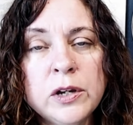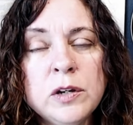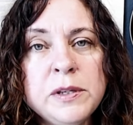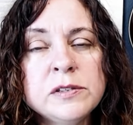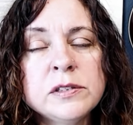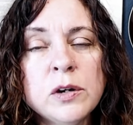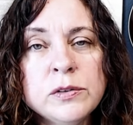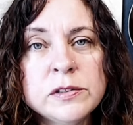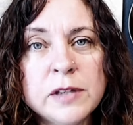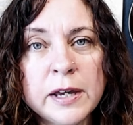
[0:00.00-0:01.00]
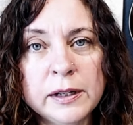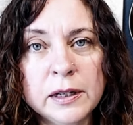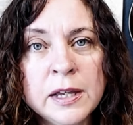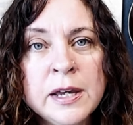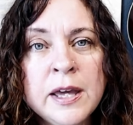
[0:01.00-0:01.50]
It could be so
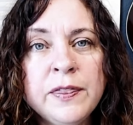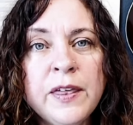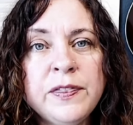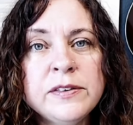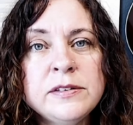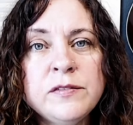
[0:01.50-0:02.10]
subtle that this